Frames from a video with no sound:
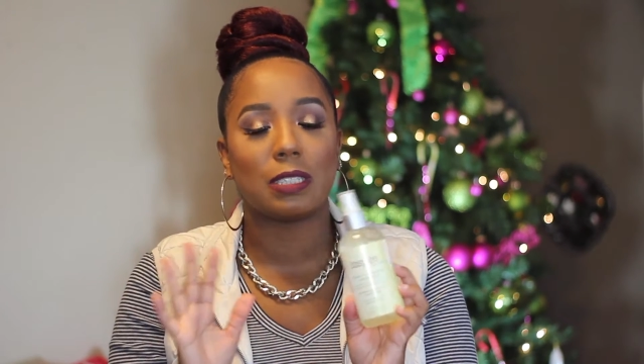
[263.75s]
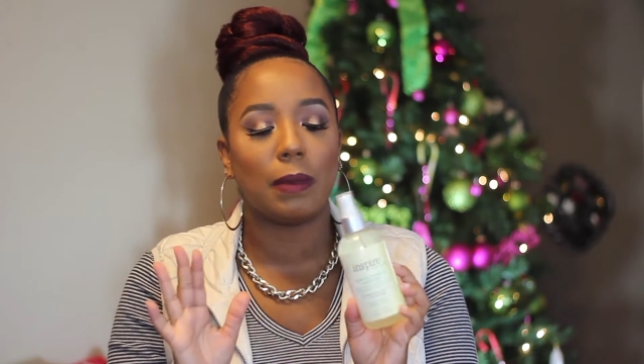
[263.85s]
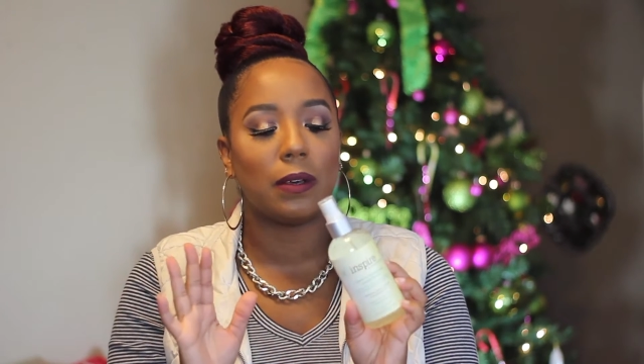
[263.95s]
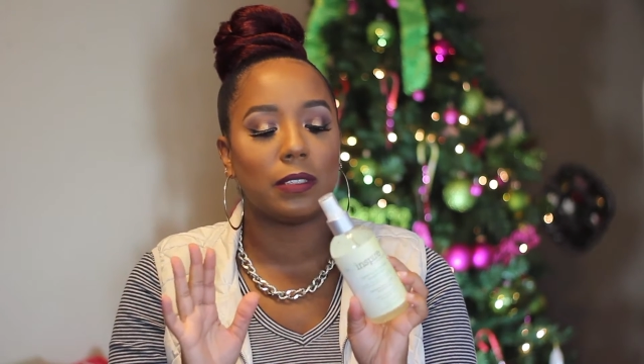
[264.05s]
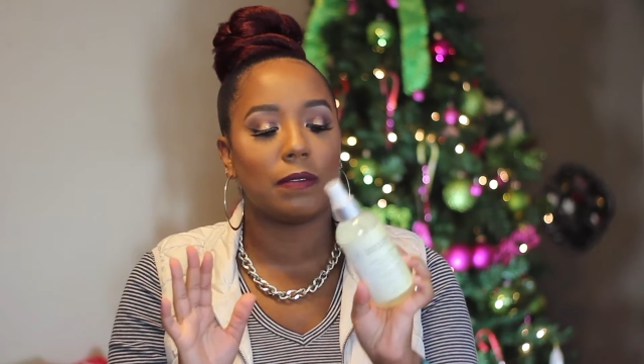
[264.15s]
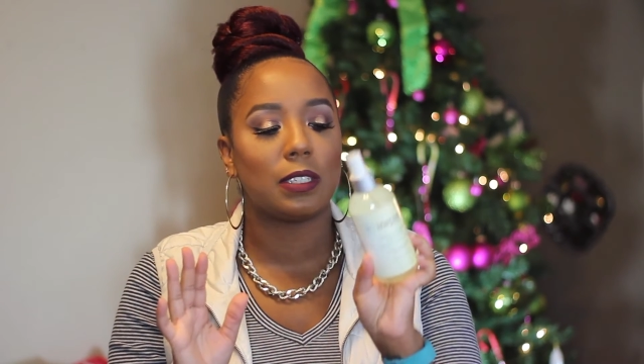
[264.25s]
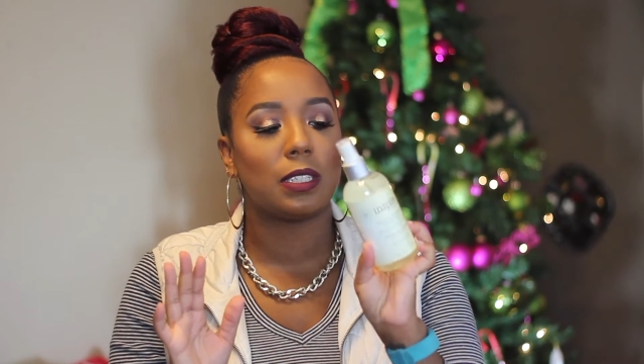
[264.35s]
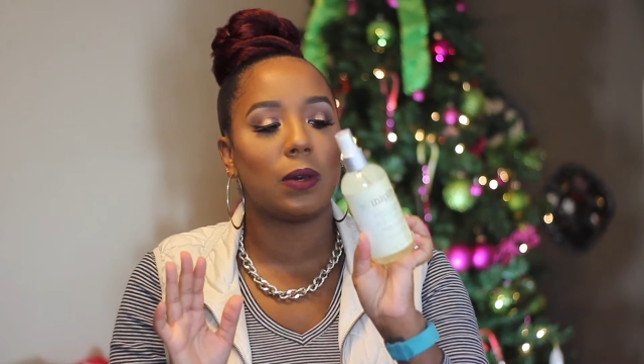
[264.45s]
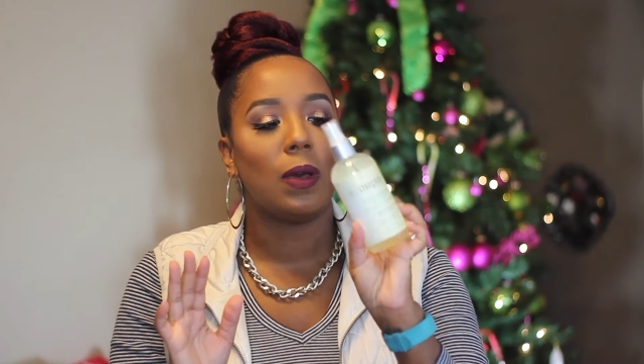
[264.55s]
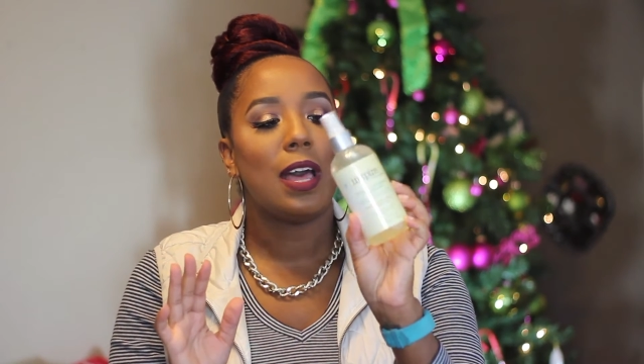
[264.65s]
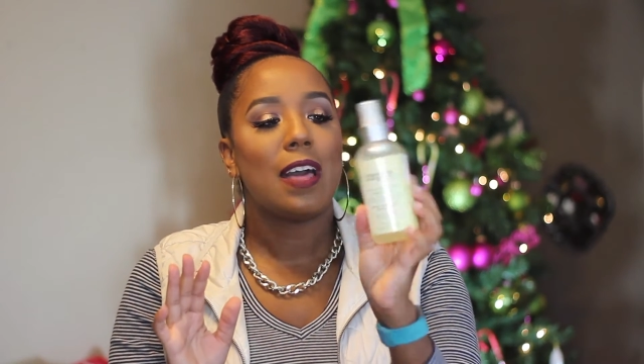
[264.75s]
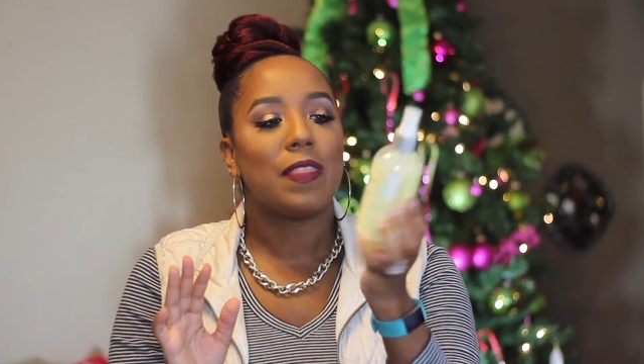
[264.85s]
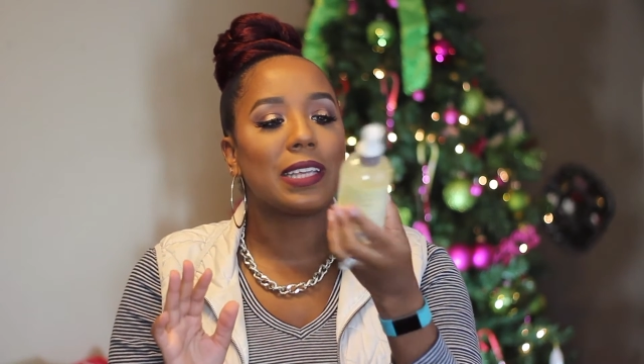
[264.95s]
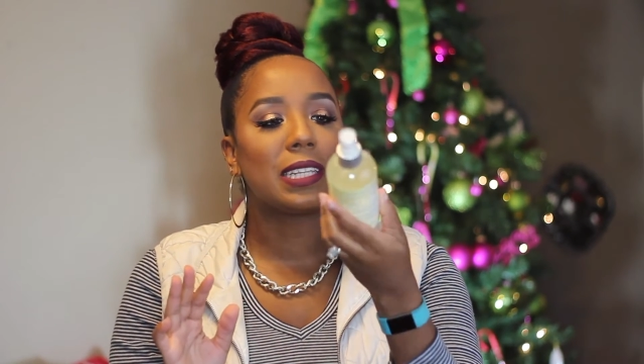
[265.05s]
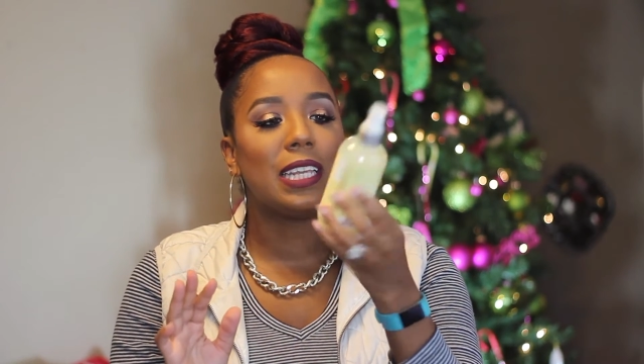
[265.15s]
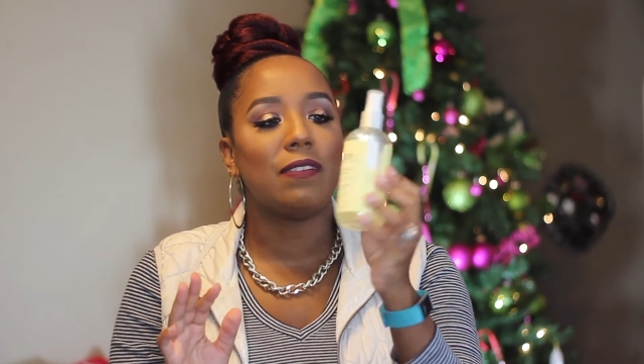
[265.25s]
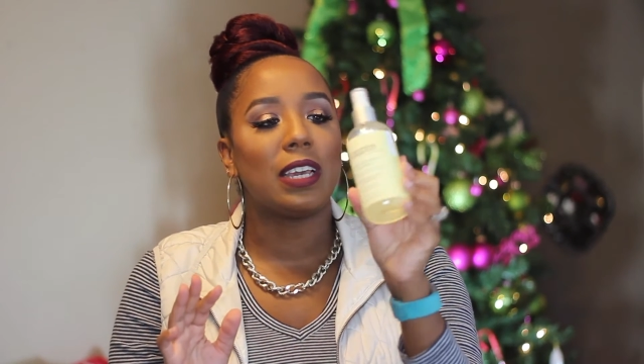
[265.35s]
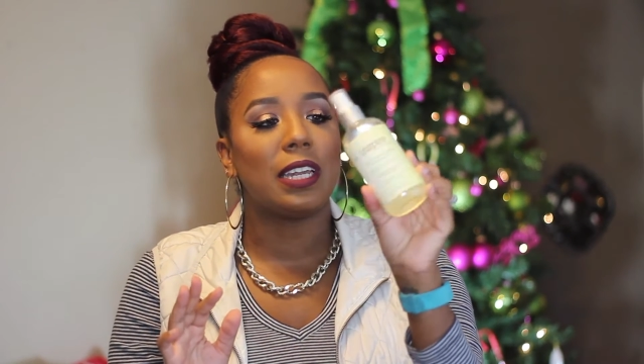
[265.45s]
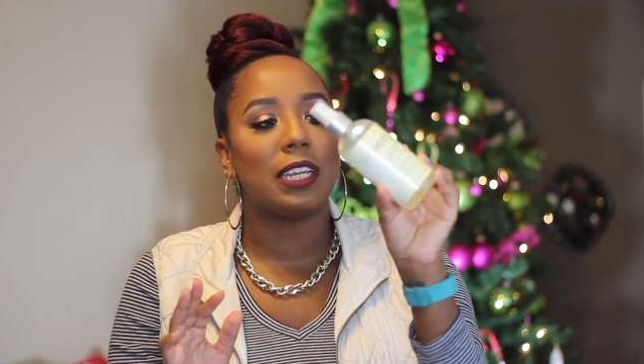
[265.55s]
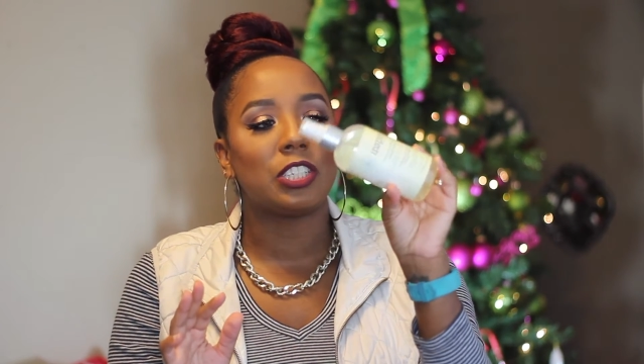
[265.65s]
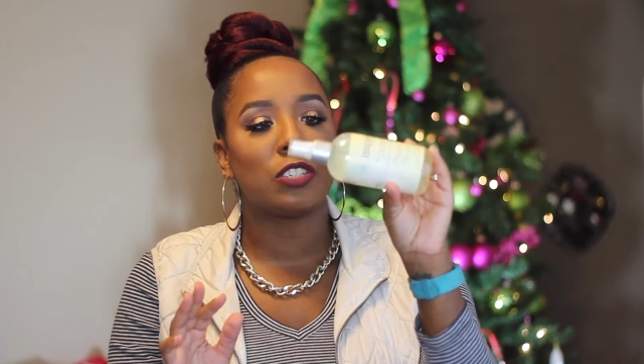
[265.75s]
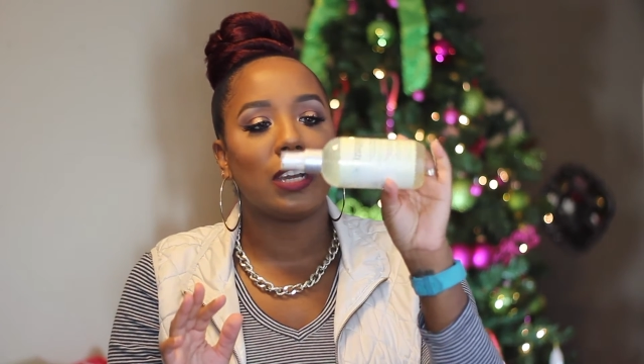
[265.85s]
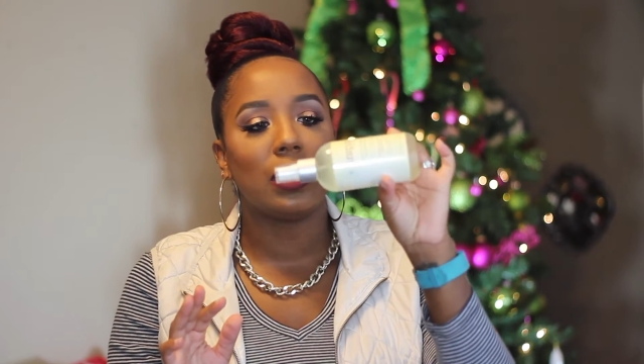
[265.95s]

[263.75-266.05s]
the smells of it. So that's a leave-in conditioner.